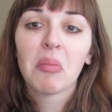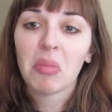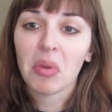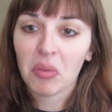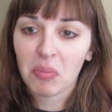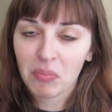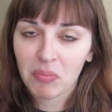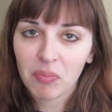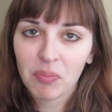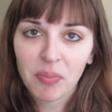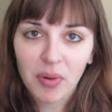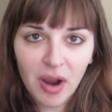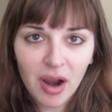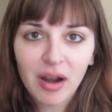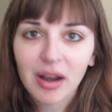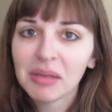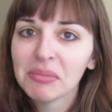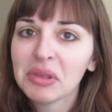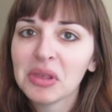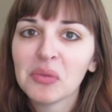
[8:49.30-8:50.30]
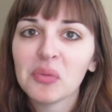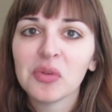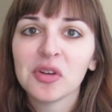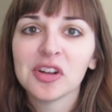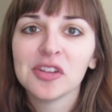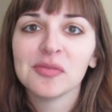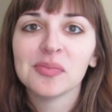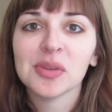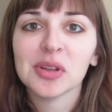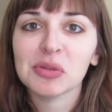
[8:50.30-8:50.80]
but part of me
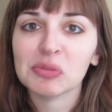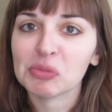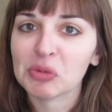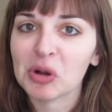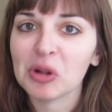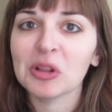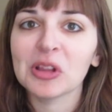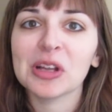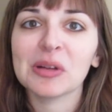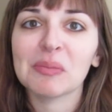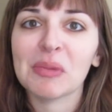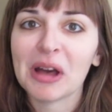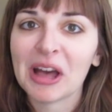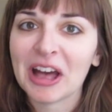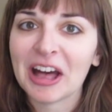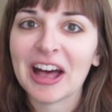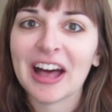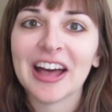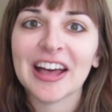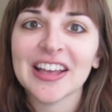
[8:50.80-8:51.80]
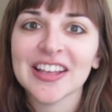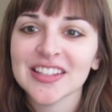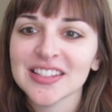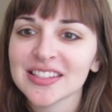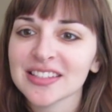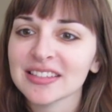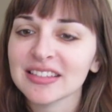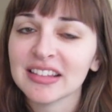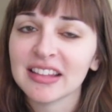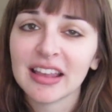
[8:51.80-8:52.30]
would have been rolling my
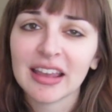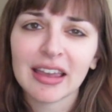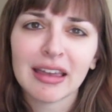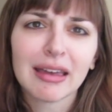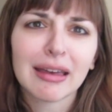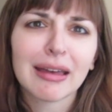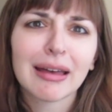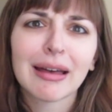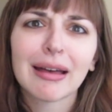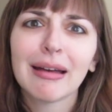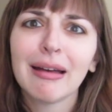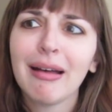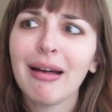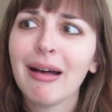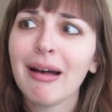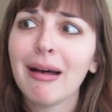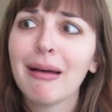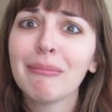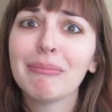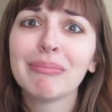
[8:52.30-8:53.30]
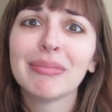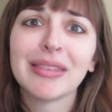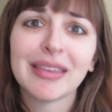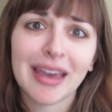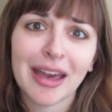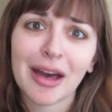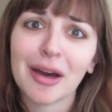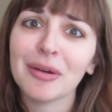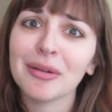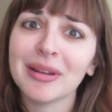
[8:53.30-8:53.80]
eyes like, calm
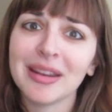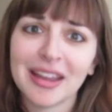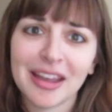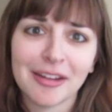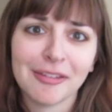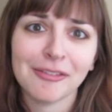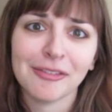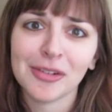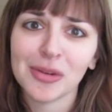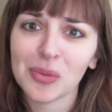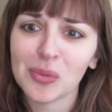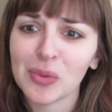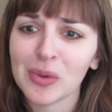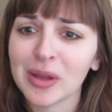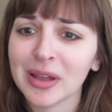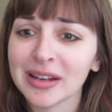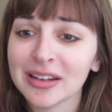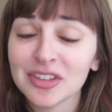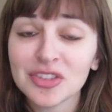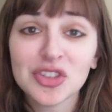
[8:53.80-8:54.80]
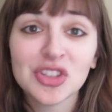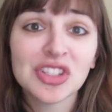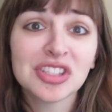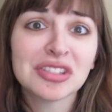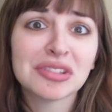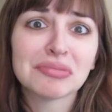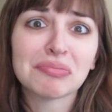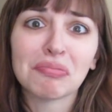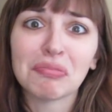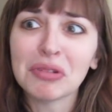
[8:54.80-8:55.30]
down, everyone.
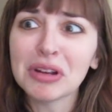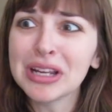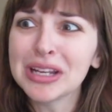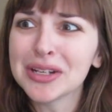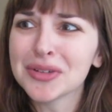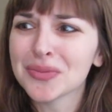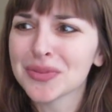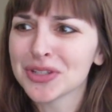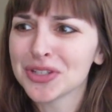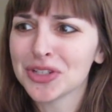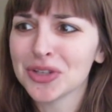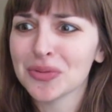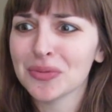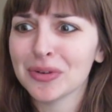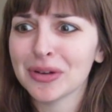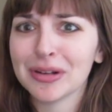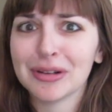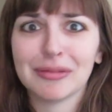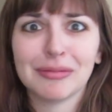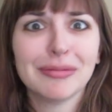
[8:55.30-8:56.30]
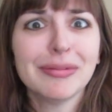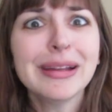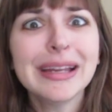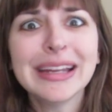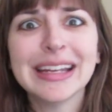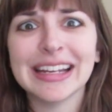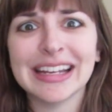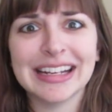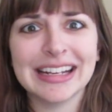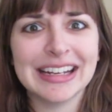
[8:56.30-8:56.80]
Just read what you want to
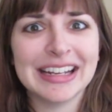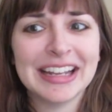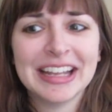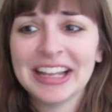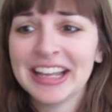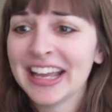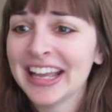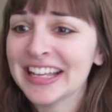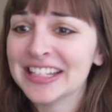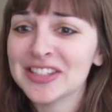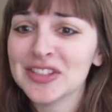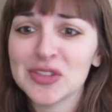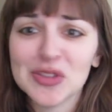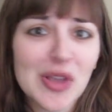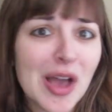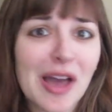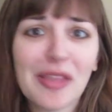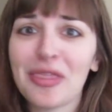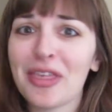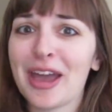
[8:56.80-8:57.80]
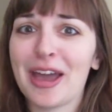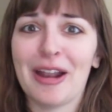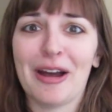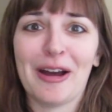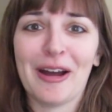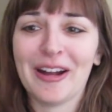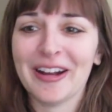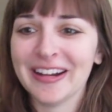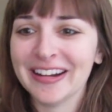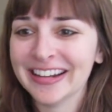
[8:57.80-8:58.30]
read. It's not that
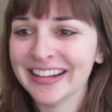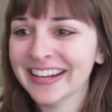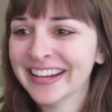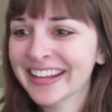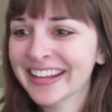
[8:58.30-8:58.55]
hard.